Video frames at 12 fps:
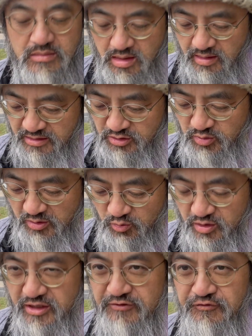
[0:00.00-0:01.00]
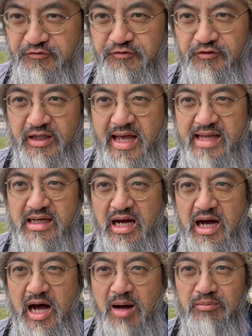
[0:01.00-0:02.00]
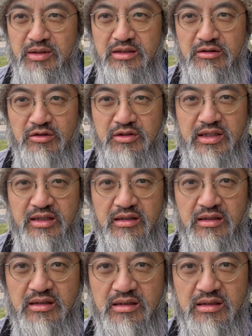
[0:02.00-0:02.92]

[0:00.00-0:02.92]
really flat omelet looking